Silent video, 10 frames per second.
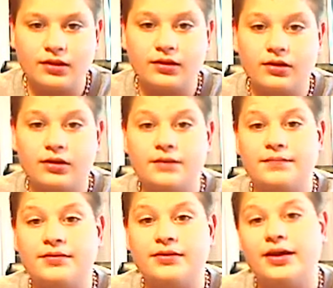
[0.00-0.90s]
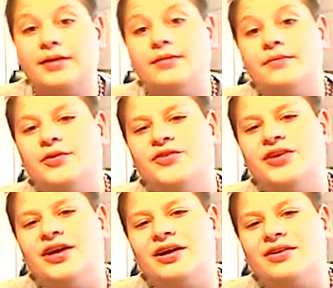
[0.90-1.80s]
Then New
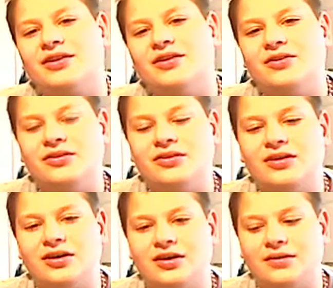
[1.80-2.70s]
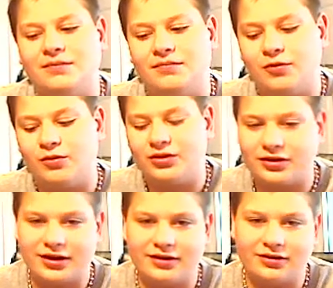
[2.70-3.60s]
Jack won the
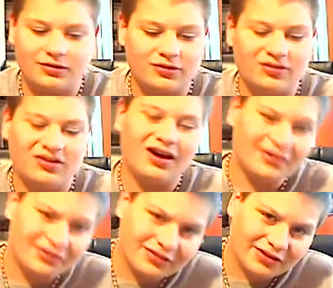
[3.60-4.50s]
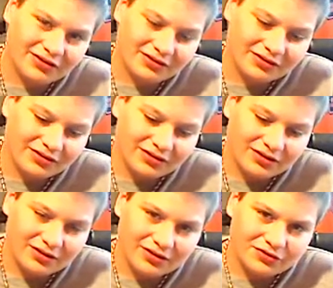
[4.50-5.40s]
title, lost it
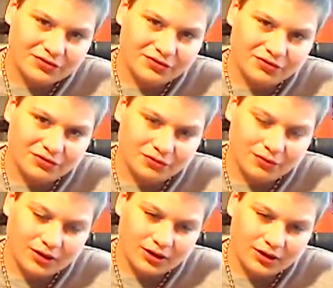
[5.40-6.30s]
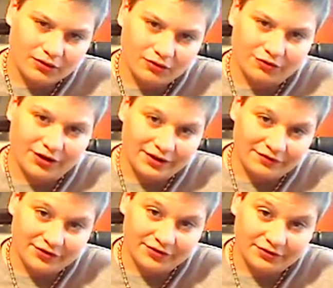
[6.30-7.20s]
to
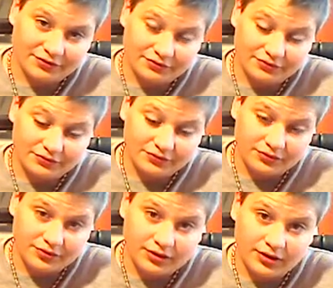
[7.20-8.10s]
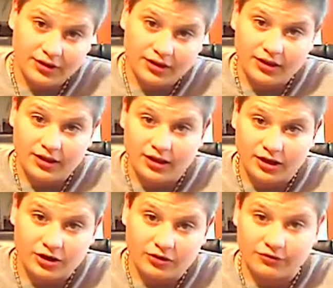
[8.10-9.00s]
Raven.
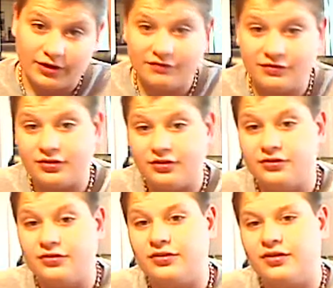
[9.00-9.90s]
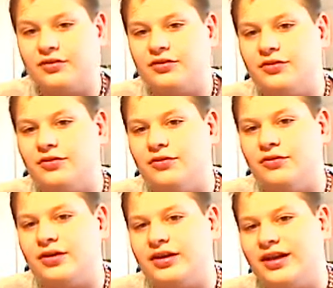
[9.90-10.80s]
Raven loses it
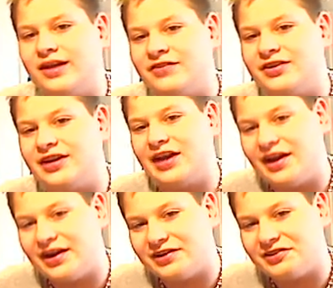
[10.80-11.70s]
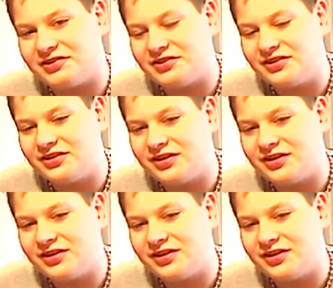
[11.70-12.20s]
to Kevin Nash.